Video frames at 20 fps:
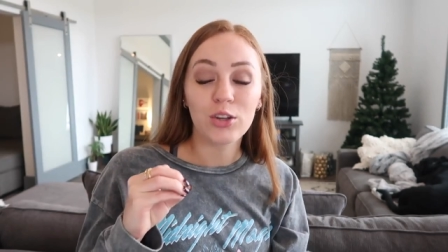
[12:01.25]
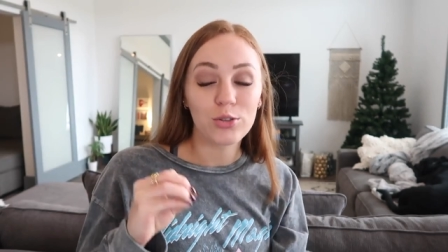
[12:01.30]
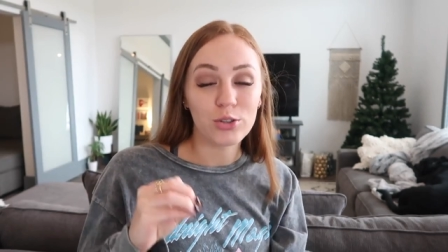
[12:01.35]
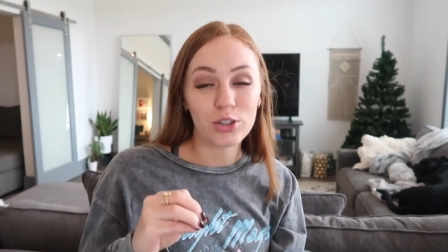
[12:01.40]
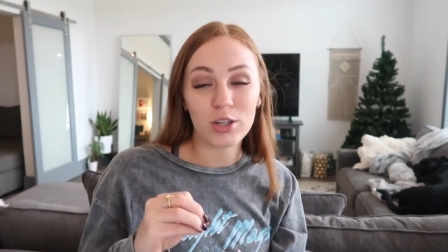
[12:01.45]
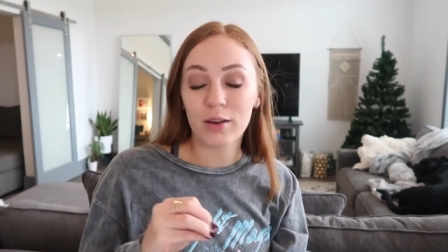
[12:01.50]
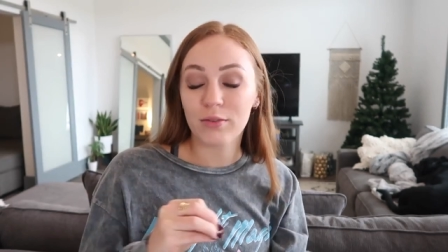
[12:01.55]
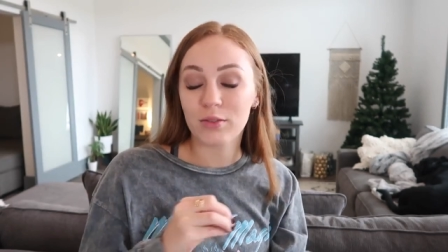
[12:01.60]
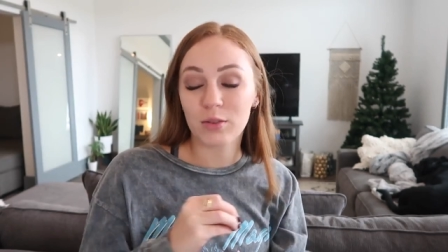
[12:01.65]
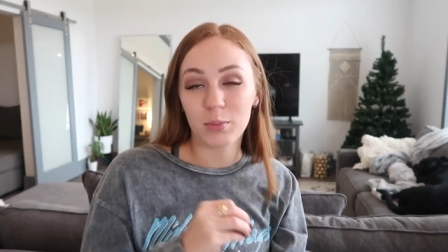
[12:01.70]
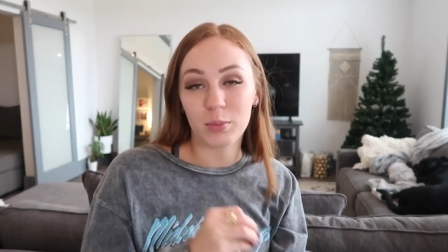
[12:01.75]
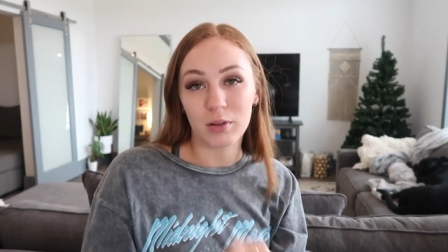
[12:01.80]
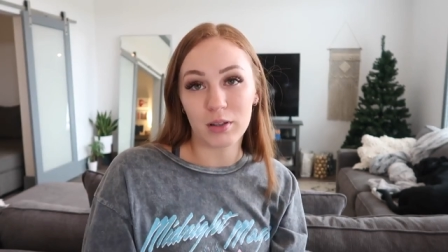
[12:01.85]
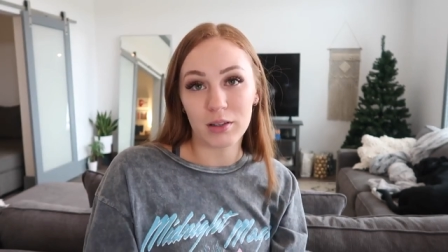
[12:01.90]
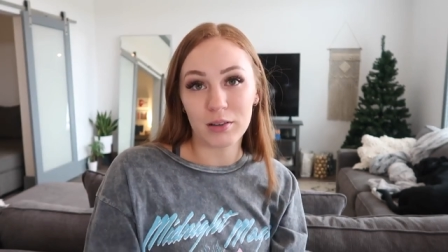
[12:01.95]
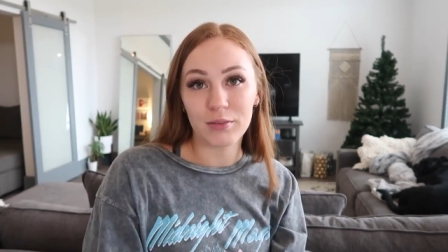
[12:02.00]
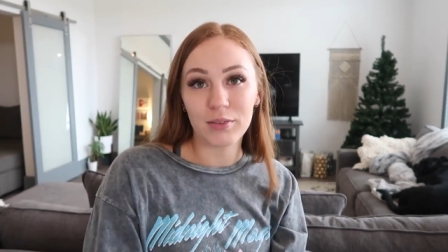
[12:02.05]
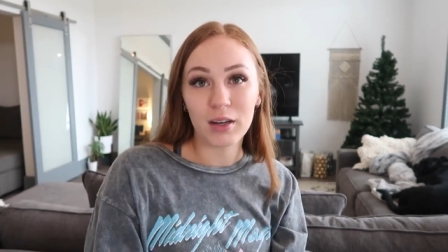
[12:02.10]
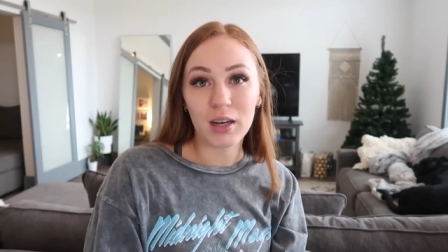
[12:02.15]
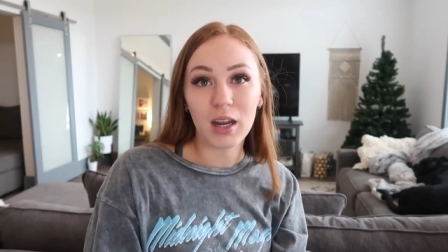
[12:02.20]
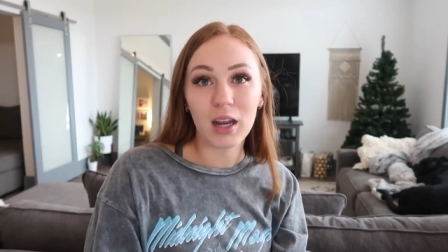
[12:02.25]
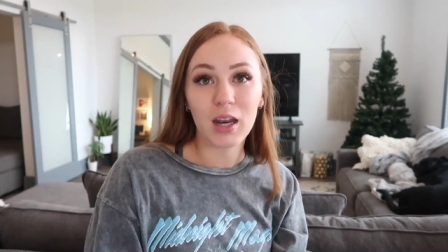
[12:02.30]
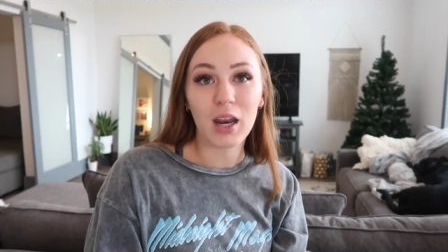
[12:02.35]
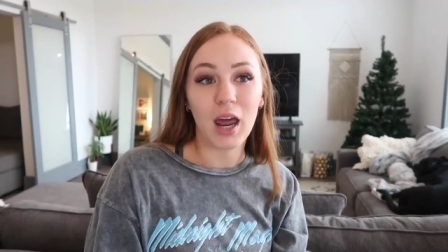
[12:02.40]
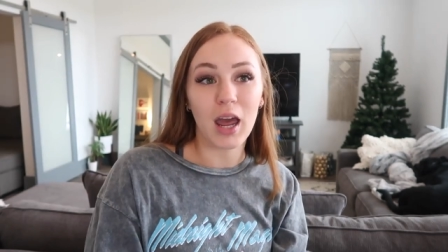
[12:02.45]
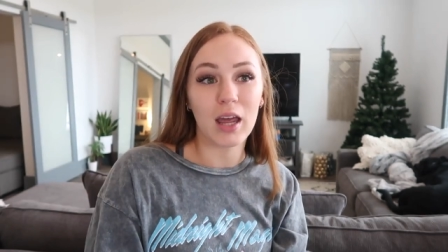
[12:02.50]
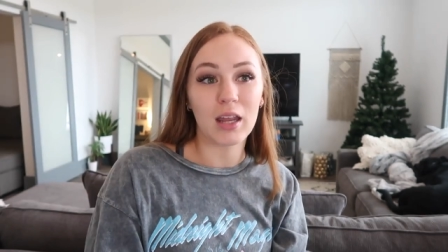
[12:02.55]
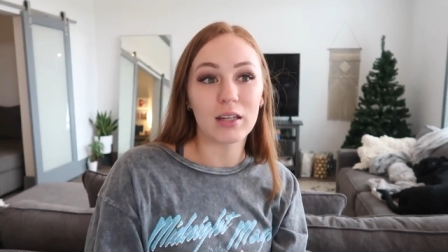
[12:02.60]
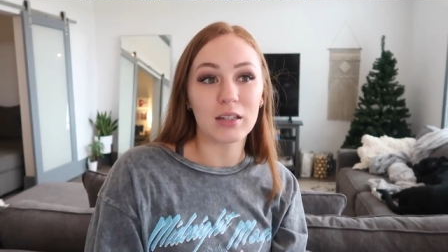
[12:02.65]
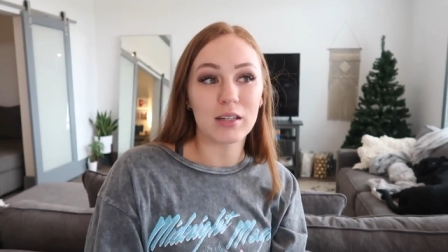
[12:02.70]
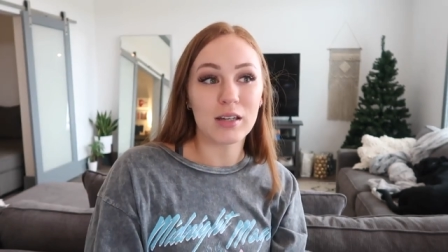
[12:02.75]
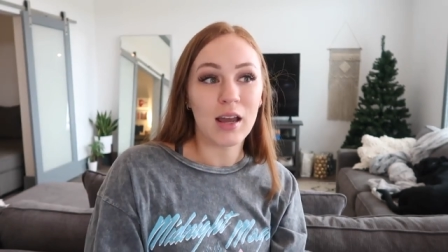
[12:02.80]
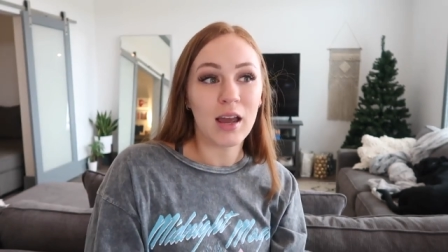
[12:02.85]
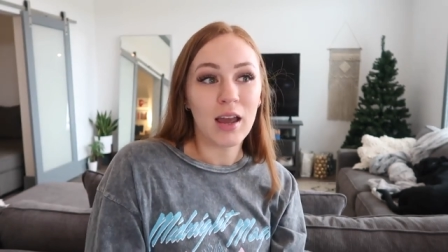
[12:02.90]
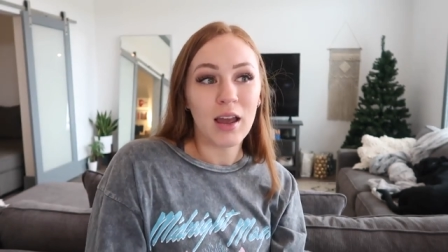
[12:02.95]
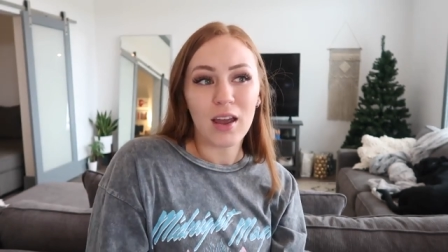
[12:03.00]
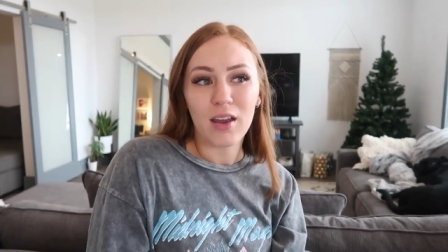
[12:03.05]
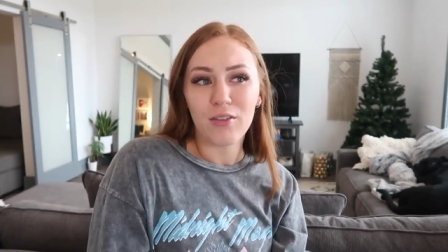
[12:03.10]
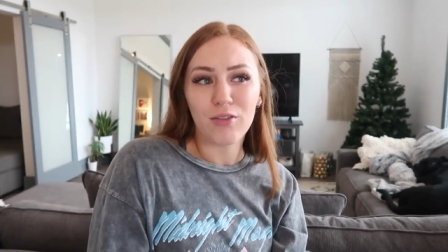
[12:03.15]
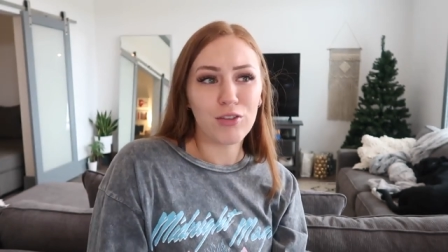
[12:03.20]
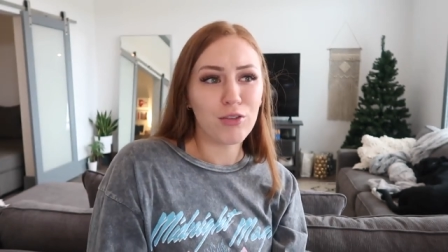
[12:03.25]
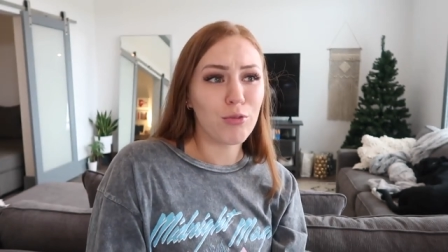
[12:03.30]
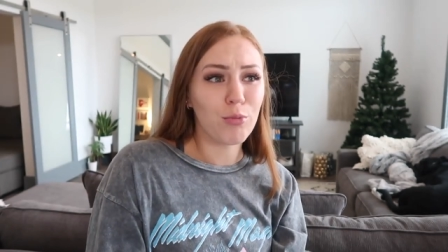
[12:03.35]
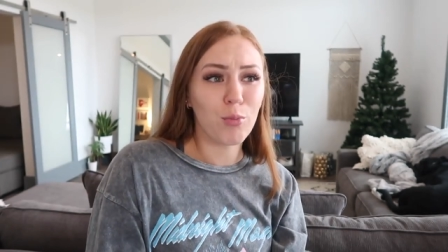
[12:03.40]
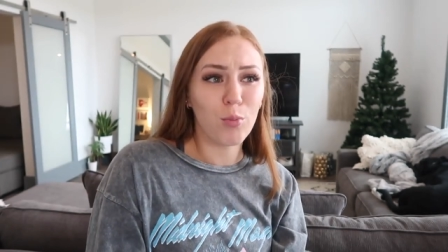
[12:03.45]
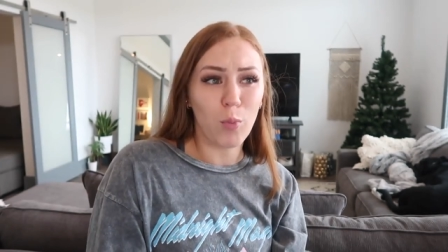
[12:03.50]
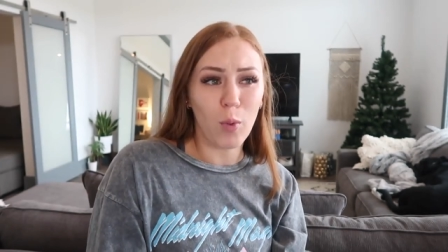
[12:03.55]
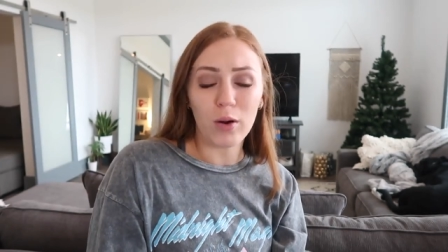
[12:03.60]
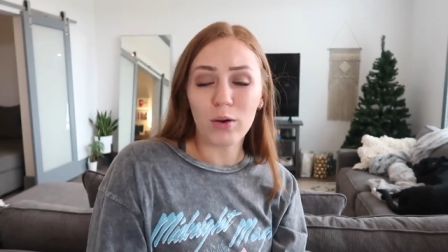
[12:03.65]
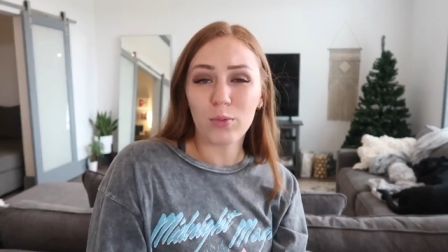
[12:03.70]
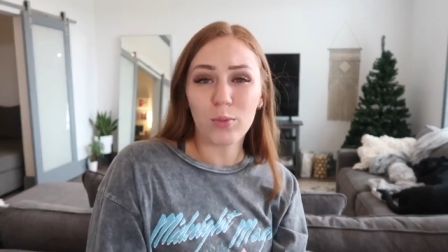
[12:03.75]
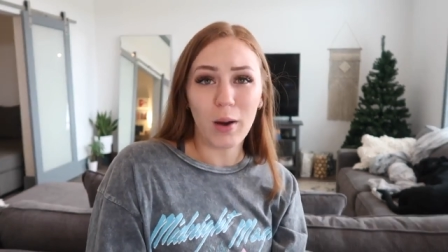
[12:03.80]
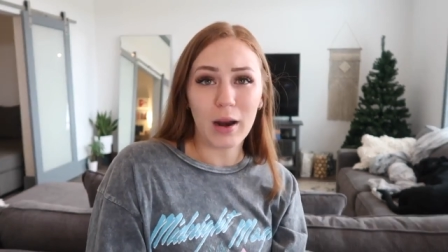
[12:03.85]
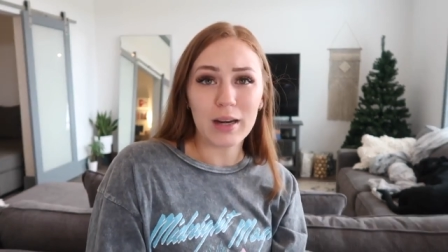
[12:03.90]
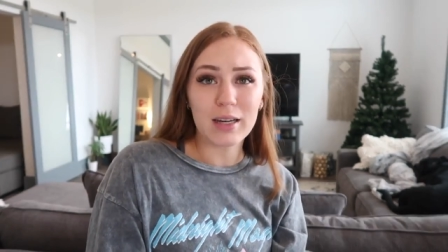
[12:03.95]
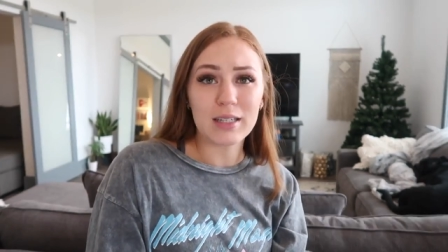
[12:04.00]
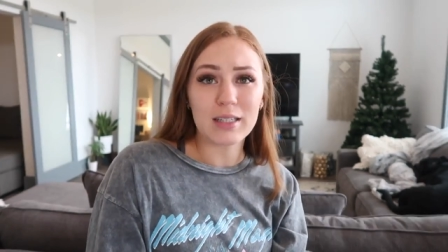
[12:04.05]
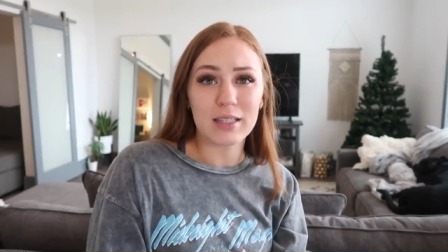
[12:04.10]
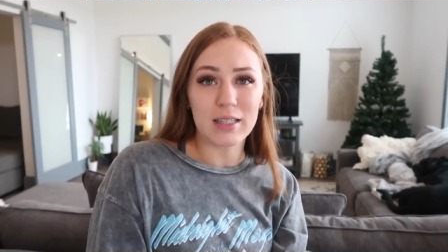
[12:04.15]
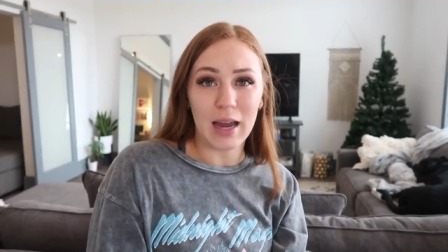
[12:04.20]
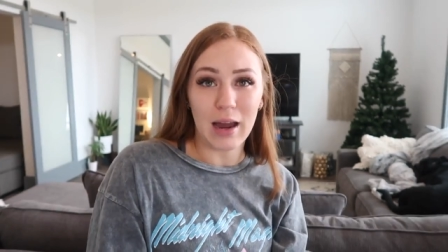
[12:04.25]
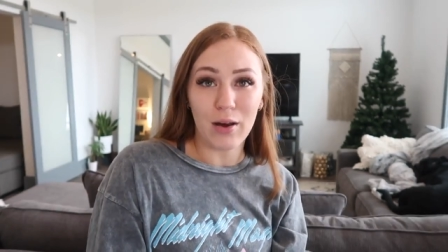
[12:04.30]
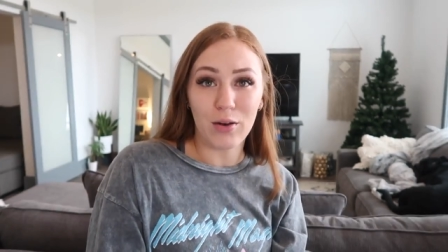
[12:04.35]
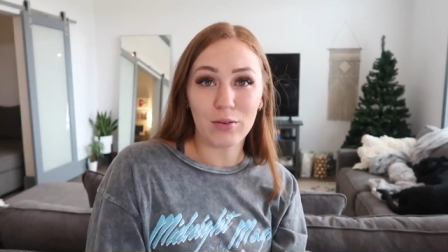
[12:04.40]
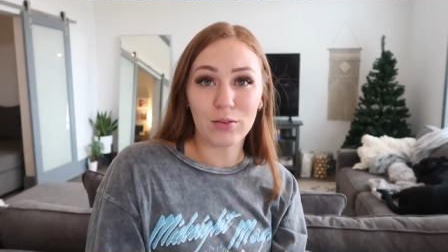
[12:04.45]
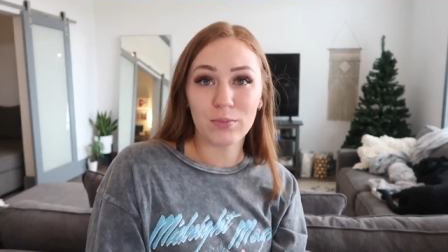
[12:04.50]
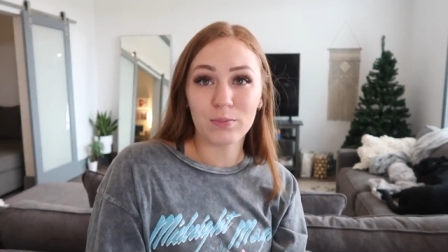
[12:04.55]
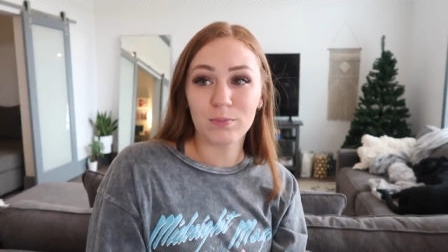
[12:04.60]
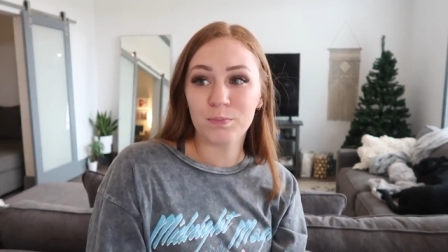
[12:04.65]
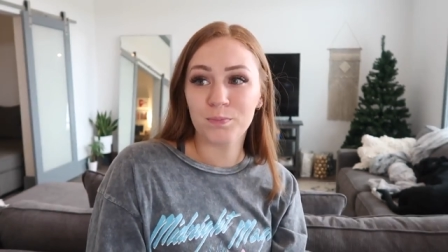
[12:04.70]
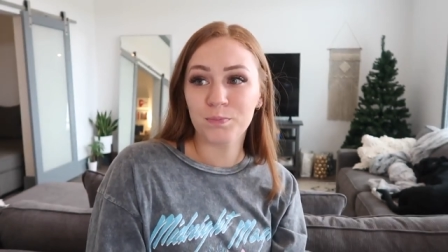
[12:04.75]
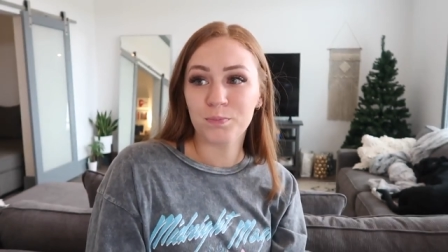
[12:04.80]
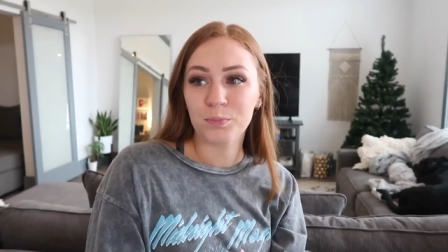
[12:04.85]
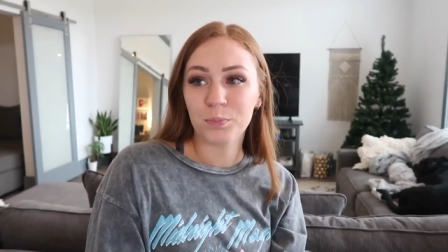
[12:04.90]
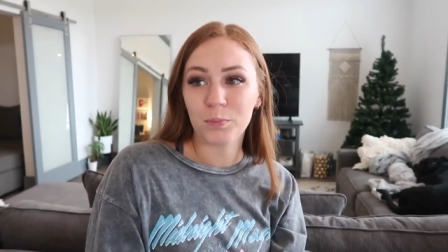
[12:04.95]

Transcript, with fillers: You just have to believe in it. And if you want to write it down,